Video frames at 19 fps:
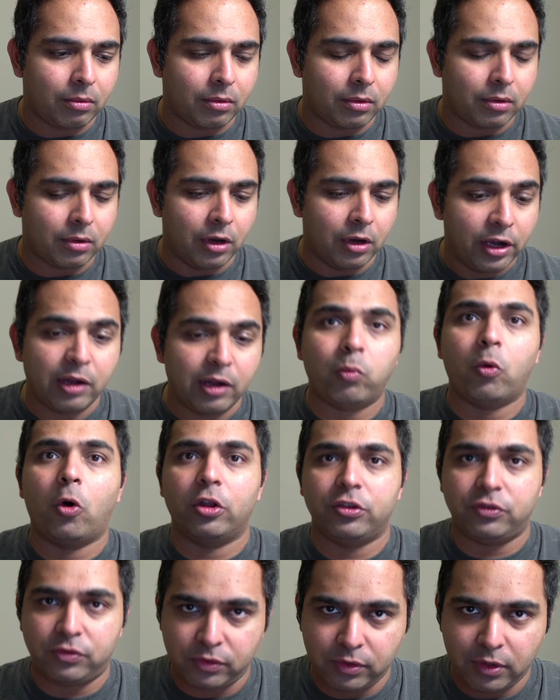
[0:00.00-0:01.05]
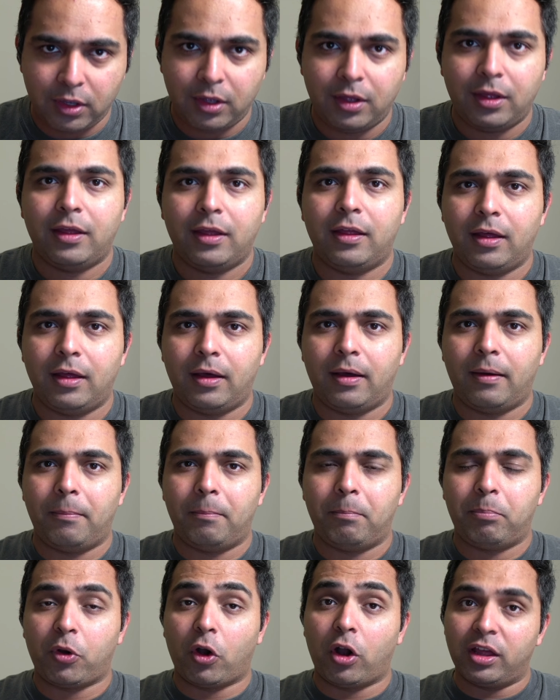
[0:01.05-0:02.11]
rewards
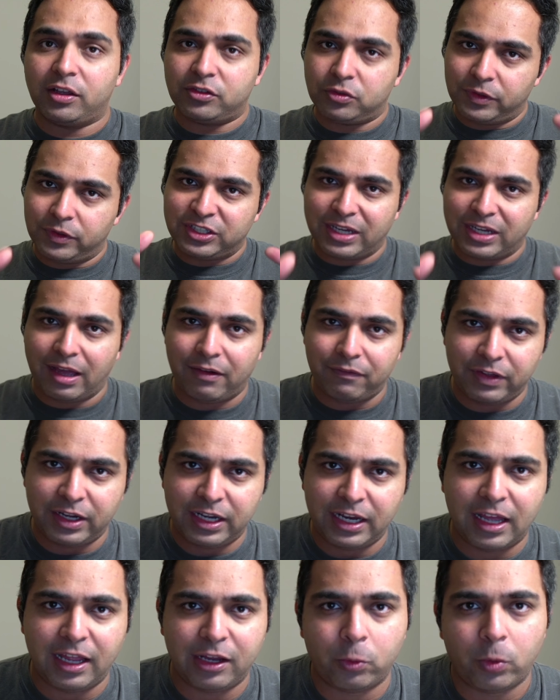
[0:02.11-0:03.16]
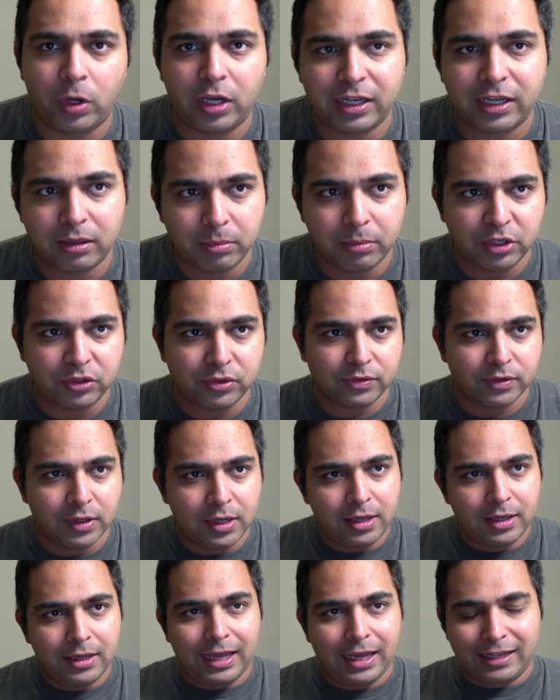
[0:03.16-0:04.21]
products which have very high quality images.
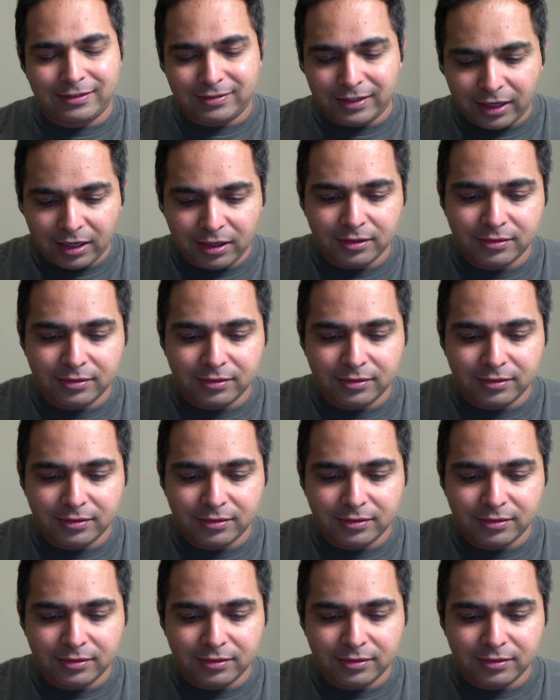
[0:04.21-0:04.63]
And second is